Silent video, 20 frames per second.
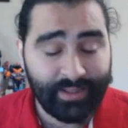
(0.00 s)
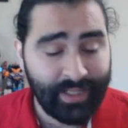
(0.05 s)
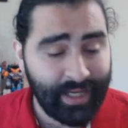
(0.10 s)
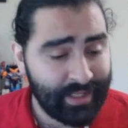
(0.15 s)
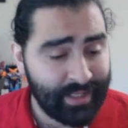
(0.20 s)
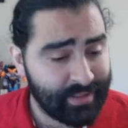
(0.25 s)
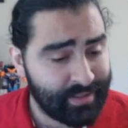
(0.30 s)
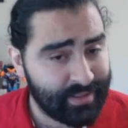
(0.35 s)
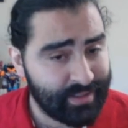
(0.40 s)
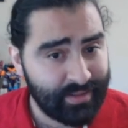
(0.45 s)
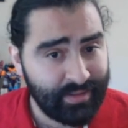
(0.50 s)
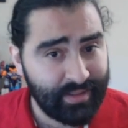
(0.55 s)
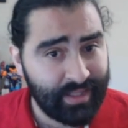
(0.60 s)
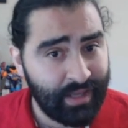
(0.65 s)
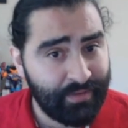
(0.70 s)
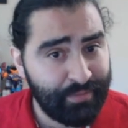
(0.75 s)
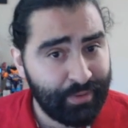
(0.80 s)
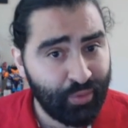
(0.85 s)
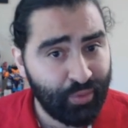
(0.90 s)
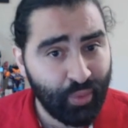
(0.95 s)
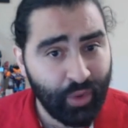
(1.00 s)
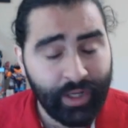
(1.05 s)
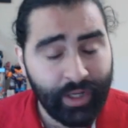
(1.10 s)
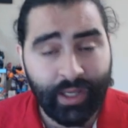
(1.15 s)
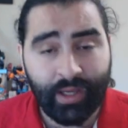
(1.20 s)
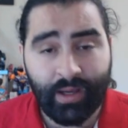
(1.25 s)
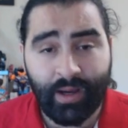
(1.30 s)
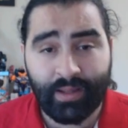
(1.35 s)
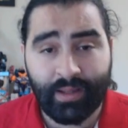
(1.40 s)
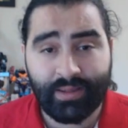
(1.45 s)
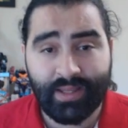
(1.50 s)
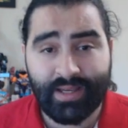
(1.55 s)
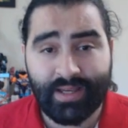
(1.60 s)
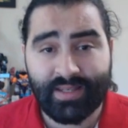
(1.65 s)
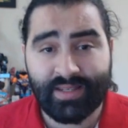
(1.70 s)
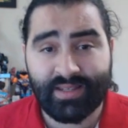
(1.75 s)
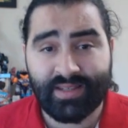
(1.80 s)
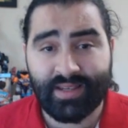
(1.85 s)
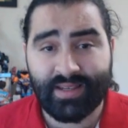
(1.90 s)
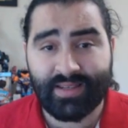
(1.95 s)
That they've been working on
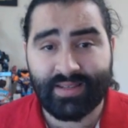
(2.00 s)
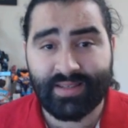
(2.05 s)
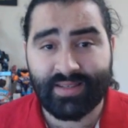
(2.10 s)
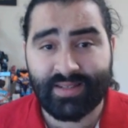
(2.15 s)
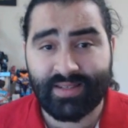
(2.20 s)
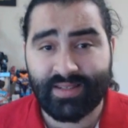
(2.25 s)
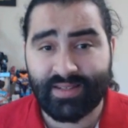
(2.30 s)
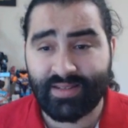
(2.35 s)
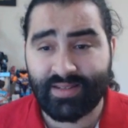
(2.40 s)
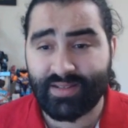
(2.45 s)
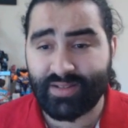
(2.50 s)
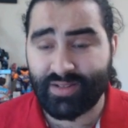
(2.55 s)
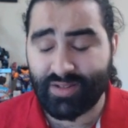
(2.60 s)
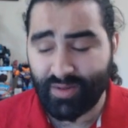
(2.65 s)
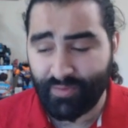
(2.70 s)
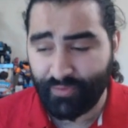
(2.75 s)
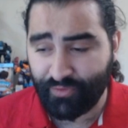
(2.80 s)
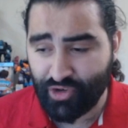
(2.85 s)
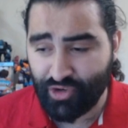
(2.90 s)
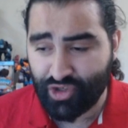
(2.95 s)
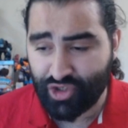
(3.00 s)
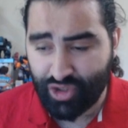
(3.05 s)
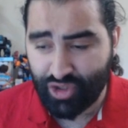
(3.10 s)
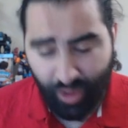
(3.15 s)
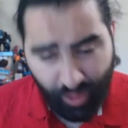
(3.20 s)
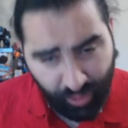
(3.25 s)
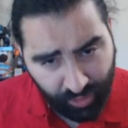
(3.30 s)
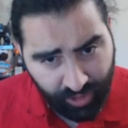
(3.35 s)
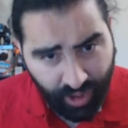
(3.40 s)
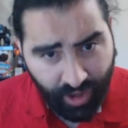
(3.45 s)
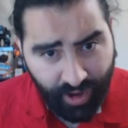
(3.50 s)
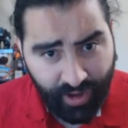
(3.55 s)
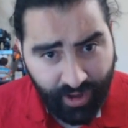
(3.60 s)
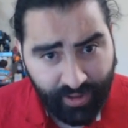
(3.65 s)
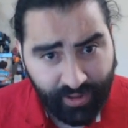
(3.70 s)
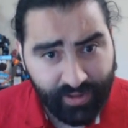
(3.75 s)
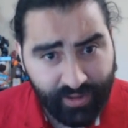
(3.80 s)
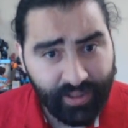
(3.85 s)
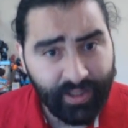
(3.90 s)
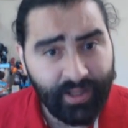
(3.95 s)
this for so
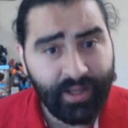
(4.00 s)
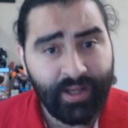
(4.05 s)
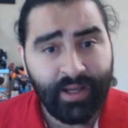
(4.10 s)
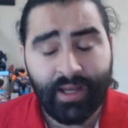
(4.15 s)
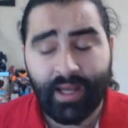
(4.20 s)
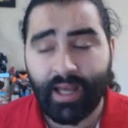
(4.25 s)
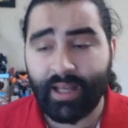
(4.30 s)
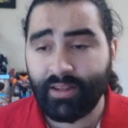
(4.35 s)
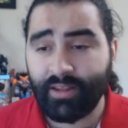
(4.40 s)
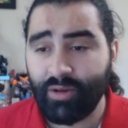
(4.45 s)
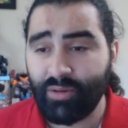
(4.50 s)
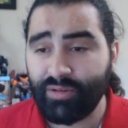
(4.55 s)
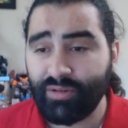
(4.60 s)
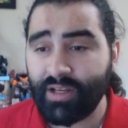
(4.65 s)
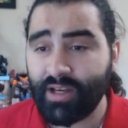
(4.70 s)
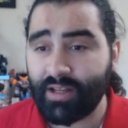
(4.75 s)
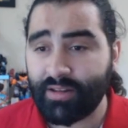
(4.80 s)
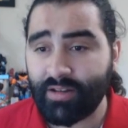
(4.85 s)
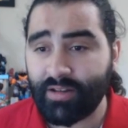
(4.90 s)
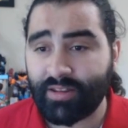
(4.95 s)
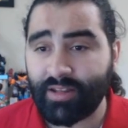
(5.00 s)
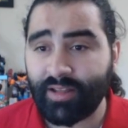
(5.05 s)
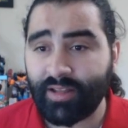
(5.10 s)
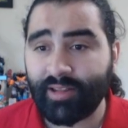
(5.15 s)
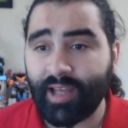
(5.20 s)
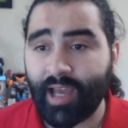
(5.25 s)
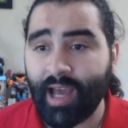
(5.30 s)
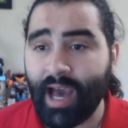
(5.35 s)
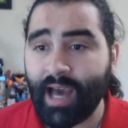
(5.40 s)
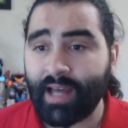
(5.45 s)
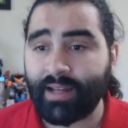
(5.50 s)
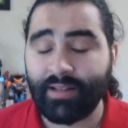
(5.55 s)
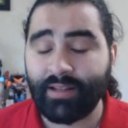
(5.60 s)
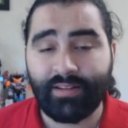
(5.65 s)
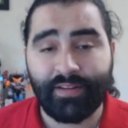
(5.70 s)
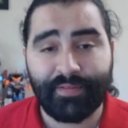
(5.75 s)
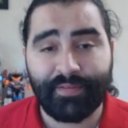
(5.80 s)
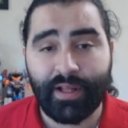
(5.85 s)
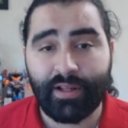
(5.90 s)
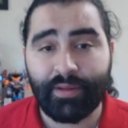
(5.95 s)
long, and the only other thing they had
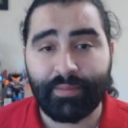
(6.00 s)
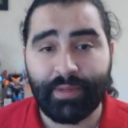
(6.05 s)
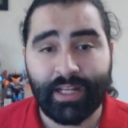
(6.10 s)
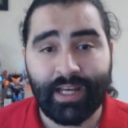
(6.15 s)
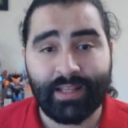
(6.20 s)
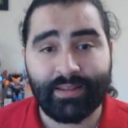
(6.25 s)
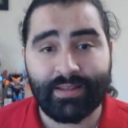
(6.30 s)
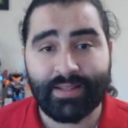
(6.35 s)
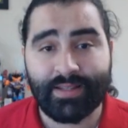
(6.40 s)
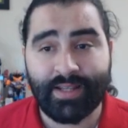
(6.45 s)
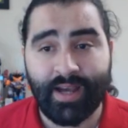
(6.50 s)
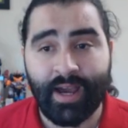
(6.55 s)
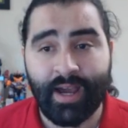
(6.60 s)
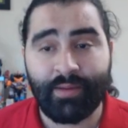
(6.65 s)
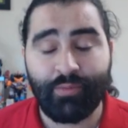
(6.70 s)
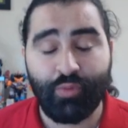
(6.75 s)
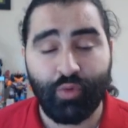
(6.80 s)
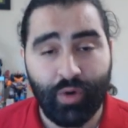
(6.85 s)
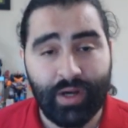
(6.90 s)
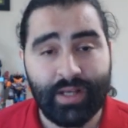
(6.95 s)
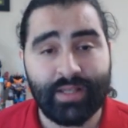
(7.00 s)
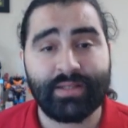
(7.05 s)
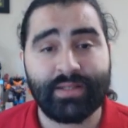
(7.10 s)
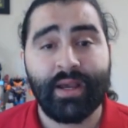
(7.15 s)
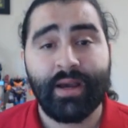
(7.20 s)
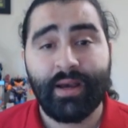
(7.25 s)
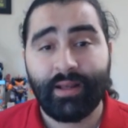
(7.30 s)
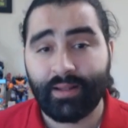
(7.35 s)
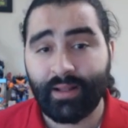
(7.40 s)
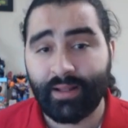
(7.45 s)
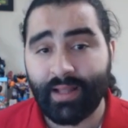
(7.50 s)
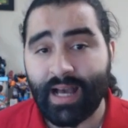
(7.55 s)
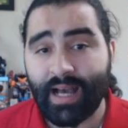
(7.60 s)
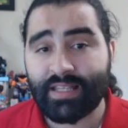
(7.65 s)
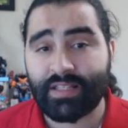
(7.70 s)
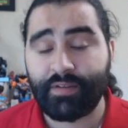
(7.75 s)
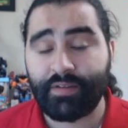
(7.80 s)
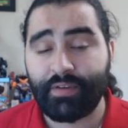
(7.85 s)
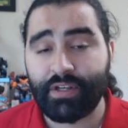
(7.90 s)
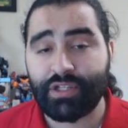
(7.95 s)
in development at the time was The
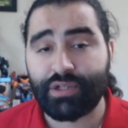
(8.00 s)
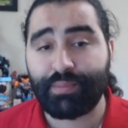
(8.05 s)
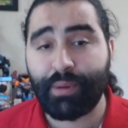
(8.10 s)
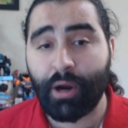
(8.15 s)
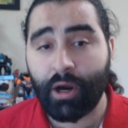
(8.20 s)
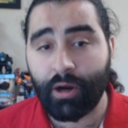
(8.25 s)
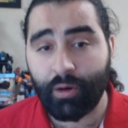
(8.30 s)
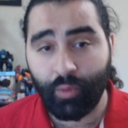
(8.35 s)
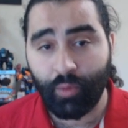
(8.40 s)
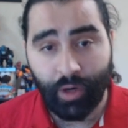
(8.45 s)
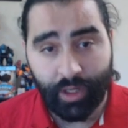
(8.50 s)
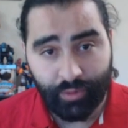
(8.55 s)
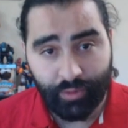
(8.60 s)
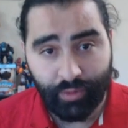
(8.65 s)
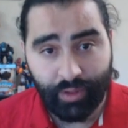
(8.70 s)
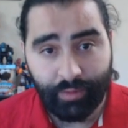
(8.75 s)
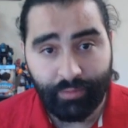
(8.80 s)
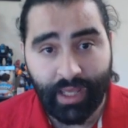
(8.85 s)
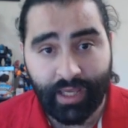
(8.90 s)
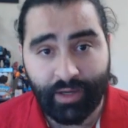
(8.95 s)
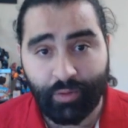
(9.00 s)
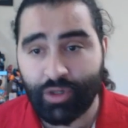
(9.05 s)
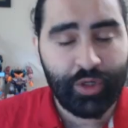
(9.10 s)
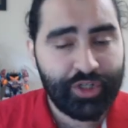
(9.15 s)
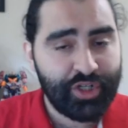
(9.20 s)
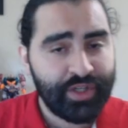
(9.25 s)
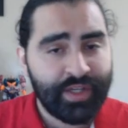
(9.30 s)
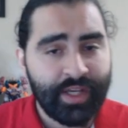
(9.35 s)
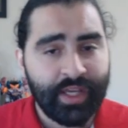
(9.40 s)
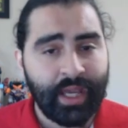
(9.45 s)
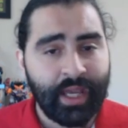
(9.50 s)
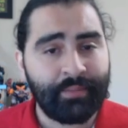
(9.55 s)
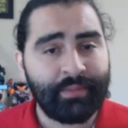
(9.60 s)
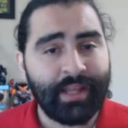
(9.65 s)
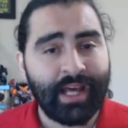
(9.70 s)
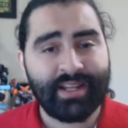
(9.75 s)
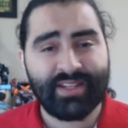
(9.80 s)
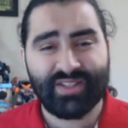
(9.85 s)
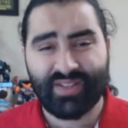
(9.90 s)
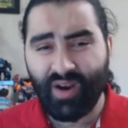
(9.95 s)
Last of Us Part 1 remake, which is a game
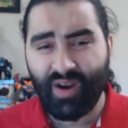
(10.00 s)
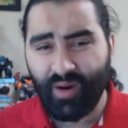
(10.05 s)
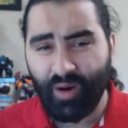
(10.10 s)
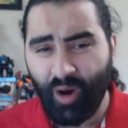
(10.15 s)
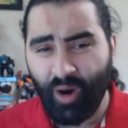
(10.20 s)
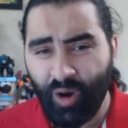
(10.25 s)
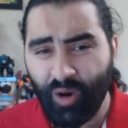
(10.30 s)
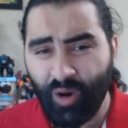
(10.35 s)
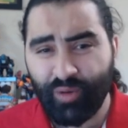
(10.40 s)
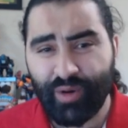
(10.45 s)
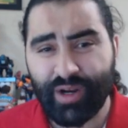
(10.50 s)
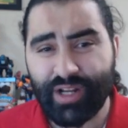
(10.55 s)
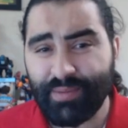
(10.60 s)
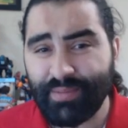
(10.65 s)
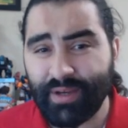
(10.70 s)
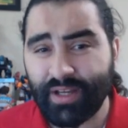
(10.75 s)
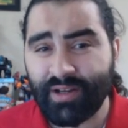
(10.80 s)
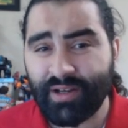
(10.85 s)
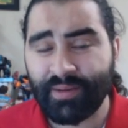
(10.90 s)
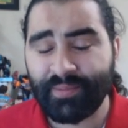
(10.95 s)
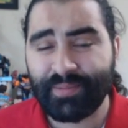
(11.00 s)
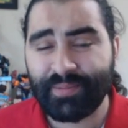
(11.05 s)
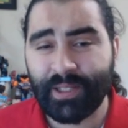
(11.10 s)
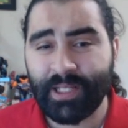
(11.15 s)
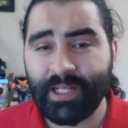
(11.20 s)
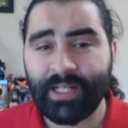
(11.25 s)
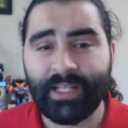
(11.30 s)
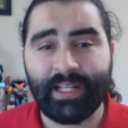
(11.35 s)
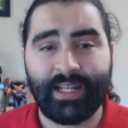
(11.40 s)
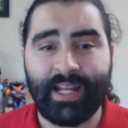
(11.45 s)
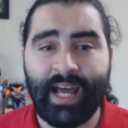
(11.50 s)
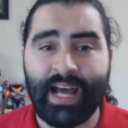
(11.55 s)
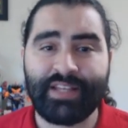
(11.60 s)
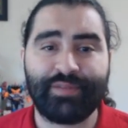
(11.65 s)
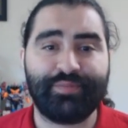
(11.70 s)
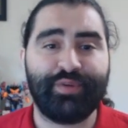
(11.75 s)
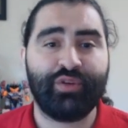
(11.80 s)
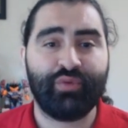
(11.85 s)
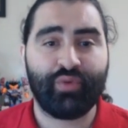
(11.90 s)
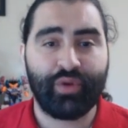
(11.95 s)
that has already been completed and
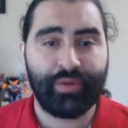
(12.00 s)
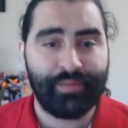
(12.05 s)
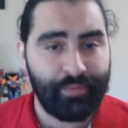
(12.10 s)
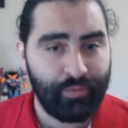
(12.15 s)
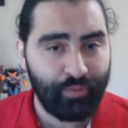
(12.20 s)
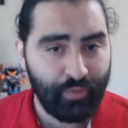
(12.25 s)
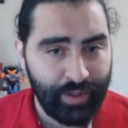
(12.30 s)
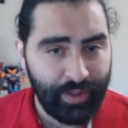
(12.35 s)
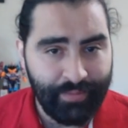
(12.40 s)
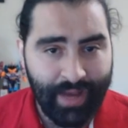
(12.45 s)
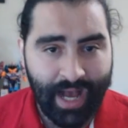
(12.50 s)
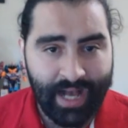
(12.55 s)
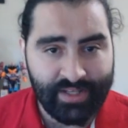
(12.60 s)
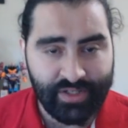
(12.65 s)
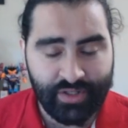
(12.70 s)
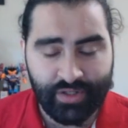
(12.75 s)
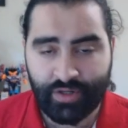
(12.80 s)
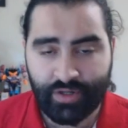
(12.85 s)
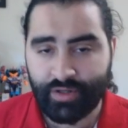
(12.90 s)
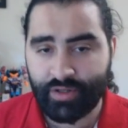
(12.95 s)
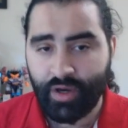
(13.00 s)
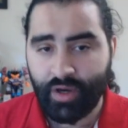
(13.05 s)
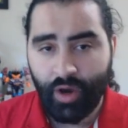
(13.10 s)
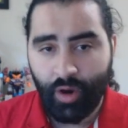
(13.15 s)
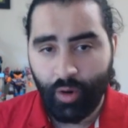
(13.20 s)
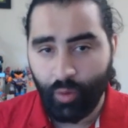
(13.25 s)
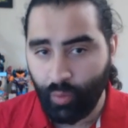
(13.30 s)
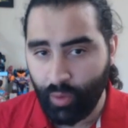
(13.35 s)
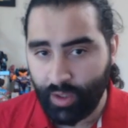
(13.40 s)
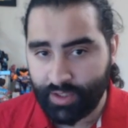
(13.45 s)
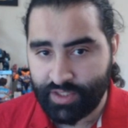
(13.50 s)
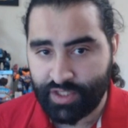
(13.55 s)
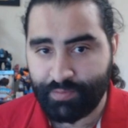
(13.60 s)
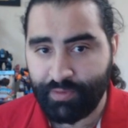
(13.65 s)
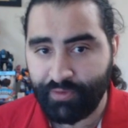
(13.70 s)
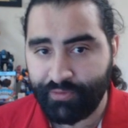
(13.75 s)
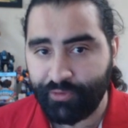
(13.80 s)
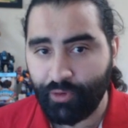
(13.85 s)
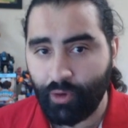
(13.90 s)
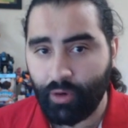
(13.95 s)
has been remastered once
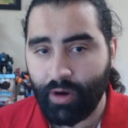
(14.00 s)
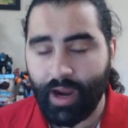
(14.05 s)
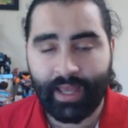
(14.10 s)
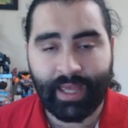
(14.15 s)
before.